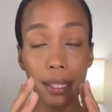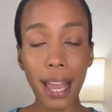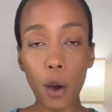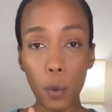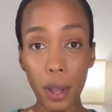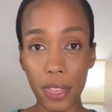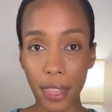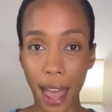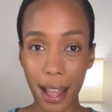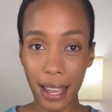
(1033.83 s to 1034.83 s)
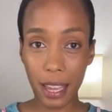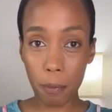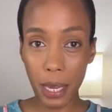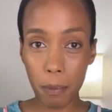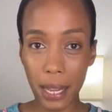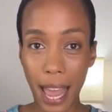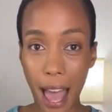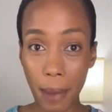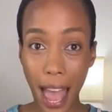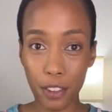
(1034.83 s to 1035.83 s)
Now, with that, it can be a bit
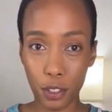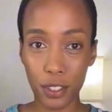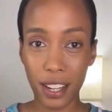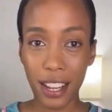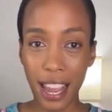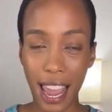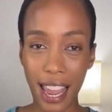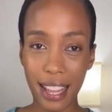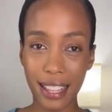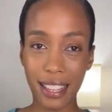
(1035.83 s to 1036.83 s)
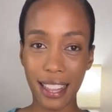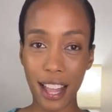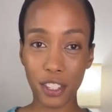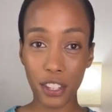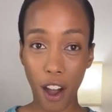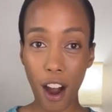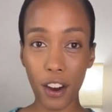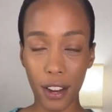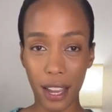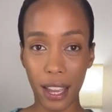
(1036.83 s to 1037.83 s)
haphazard, and that
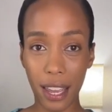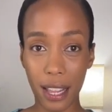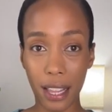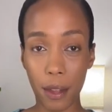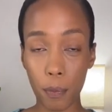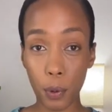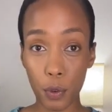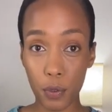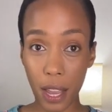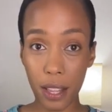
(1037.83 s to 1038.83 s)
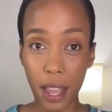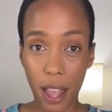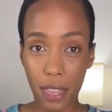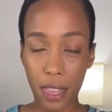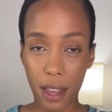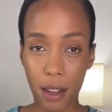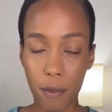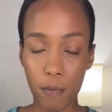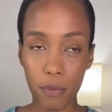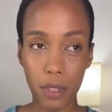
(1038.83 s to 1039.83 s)
scarring can prevent
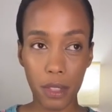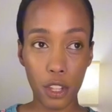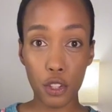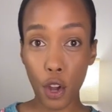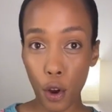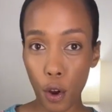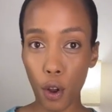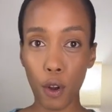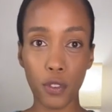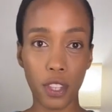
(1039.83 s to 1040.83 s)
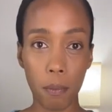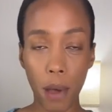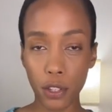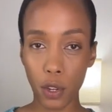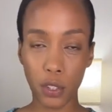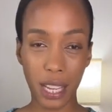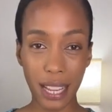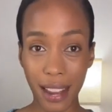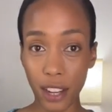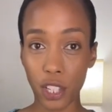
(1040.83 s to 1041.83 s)
the nerves, the muscles, the
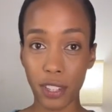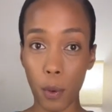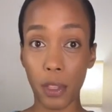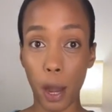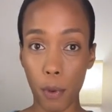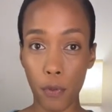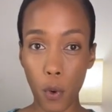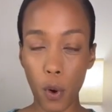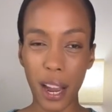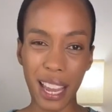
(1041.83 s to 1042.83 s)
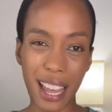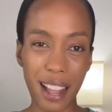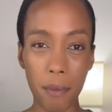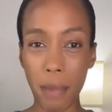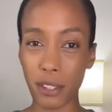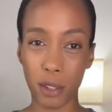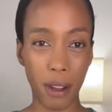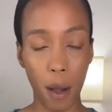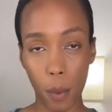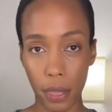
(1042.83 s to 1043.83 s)
connections that were there before. It can kind of mess
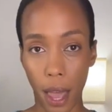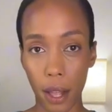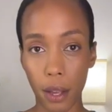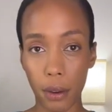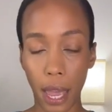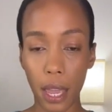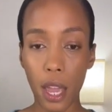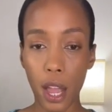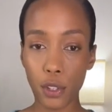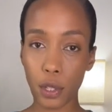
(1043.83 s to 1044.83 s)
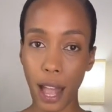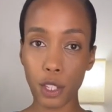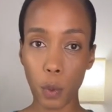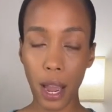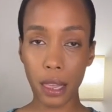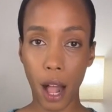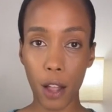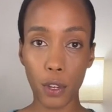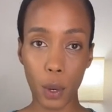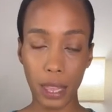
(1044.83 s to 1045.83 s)
around with that, okay? And so that's why a lot
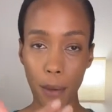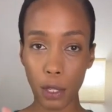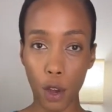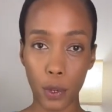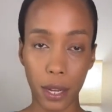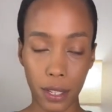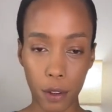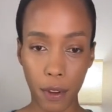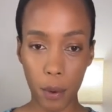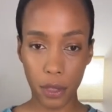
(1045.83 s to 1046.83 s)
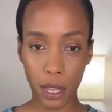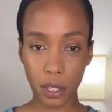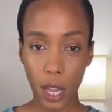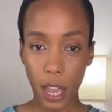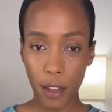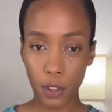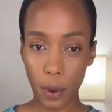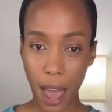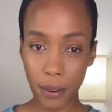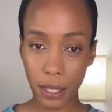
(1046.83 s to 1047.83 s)
of you, and let me know if you identify with this, if you
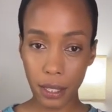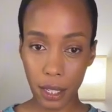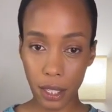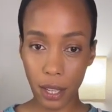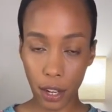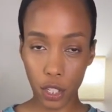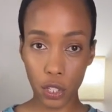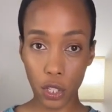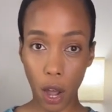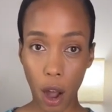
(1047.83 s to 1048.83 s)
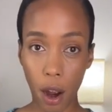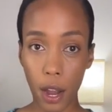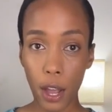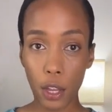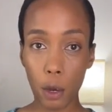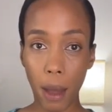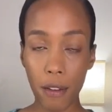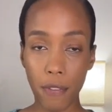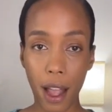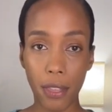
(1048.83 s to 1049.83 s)
have a C-section scar, you
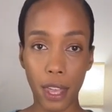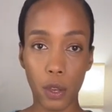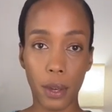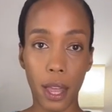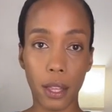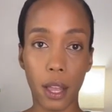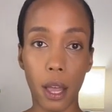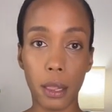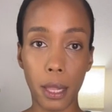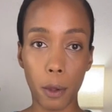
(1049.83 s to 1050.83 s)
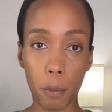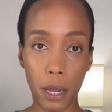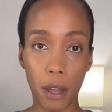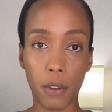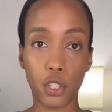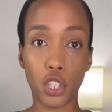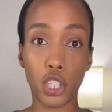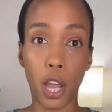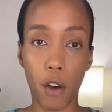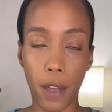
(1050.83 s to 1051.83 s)
might find that you get a little bit of a
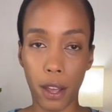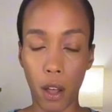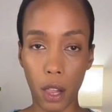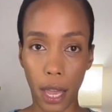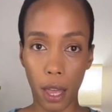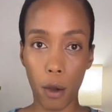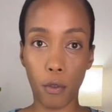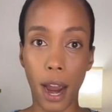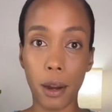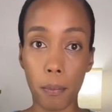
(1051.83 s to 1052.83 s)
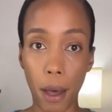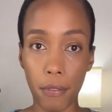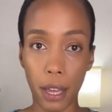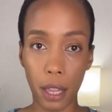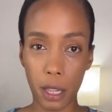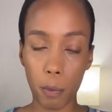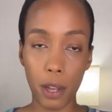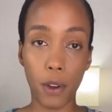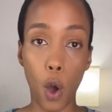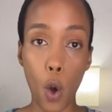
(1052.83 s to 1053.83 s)
shelf, I call it, like right above it, a little bit
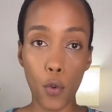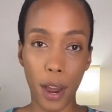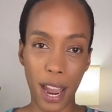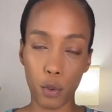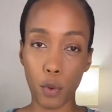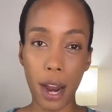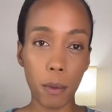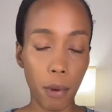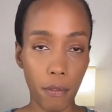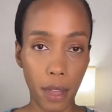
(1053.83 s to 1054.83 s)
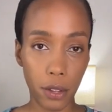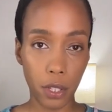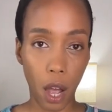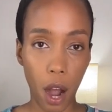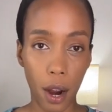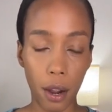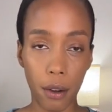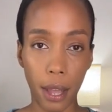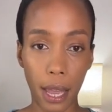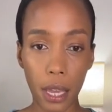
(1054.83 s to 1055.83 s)
of an overhang right above that scar,
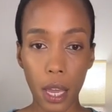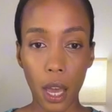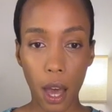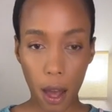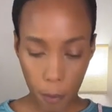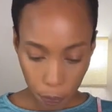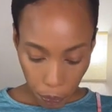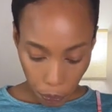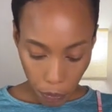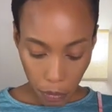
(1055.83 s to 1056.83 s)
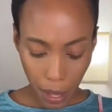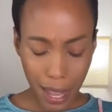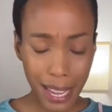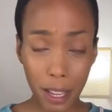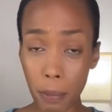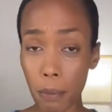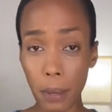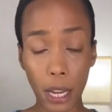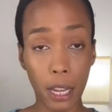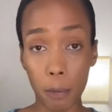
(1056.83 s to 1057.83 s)
okay? It could be
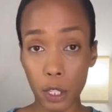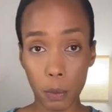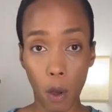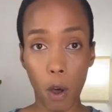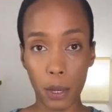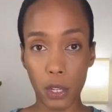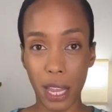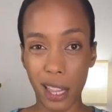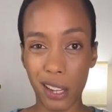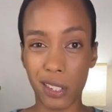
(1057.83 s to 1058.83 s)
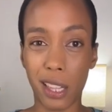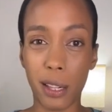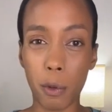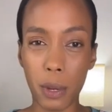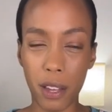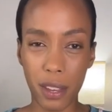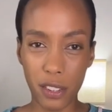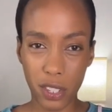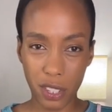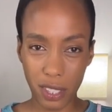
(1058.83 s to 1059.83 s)
big, it could be small, but you get like just a little bit of it.
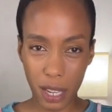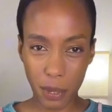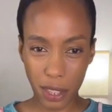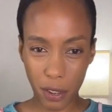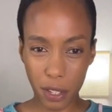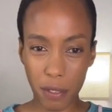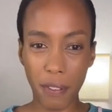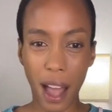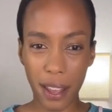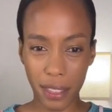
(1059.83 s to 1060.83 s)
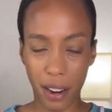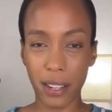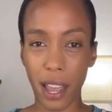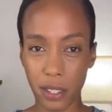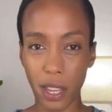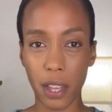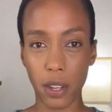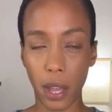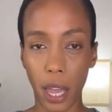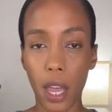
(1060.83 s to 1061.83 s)
It just seems like there's a divide there. Yes,
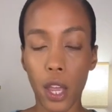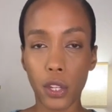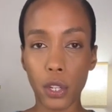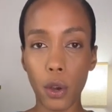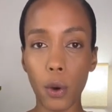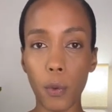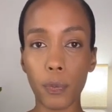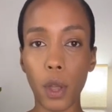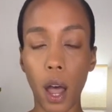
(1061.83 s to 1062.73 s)
okay. So,